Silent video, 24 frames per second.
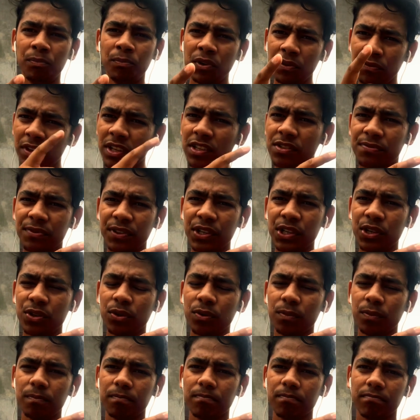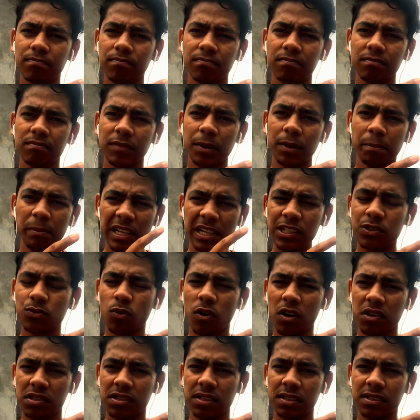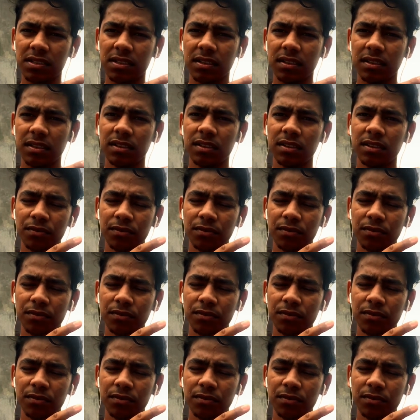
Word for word: previous video, please watch it.